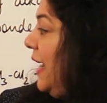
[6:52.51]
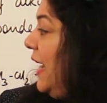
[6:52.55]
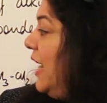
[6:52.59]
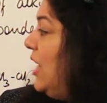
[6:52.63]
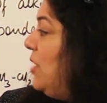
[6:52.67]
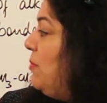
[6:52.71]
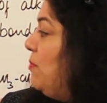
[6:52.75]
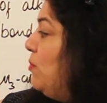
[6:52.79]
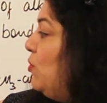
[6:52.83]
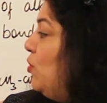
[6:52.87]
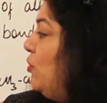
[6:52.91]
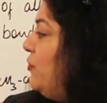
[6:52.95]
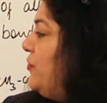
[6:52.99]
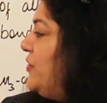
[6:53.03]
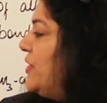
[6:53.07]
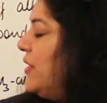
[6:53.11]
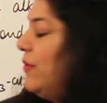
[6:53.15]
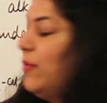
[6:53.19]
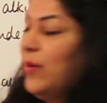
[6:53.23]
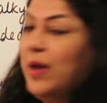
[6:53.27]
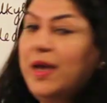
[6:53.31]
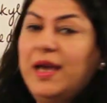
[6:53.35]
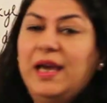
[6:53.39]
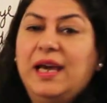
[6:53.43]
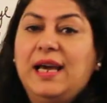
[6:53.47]
It moves
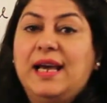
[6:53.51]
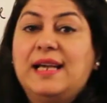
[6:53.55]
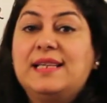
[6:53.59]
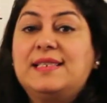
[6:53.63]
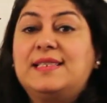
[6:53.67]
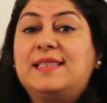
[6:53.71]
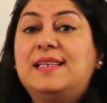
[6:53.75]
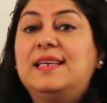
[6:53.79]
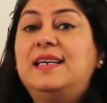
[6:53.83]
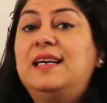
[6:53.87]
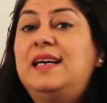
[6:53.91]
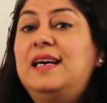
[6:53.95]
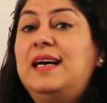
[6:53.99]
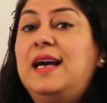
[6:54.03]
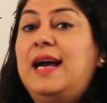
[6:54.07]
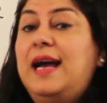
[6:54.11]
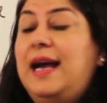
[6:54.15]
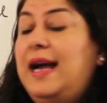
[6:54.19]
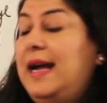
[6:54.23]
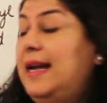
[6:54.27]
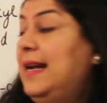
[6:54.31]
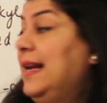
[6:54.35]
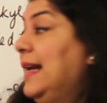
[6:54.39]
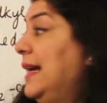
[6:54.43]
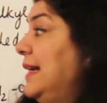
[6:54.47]
away as the
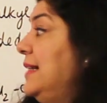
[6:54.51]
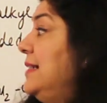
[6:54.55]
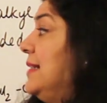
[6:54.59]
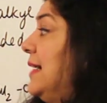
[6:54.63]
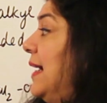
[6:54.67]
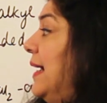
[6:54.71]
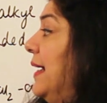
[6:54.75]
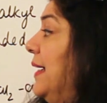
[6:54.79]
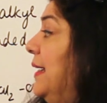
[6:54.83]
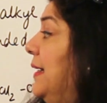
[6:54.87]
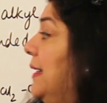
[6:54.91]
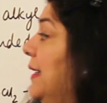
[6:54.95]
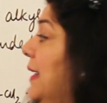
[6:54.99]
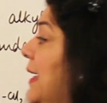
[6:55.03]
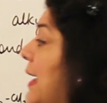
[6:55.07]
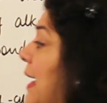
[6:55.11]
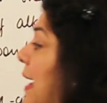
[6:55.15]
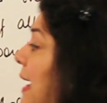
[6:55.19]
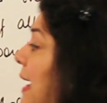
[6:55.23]
halide ion.